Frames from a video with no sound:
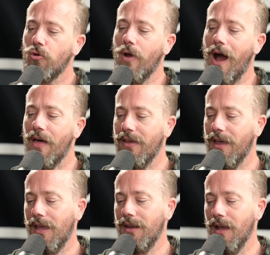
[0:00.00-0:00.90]
So are
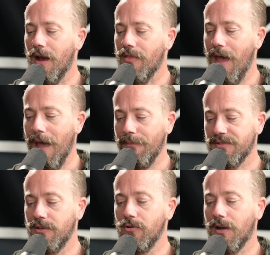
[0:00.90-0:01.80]
there any other
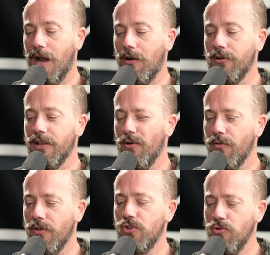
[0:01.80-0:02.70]
apps that you're currently
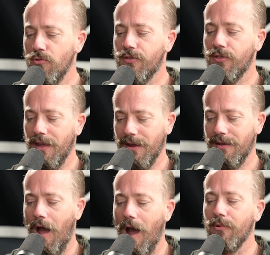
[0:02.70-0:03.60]
on that you
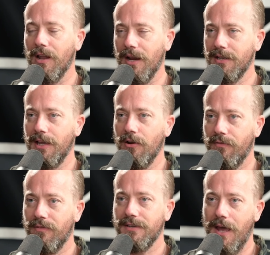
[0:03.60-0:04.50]
think I would like to get
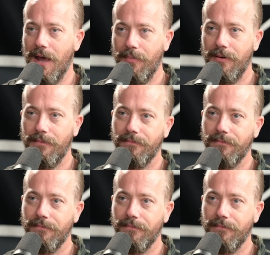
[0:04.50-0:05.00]
off this app?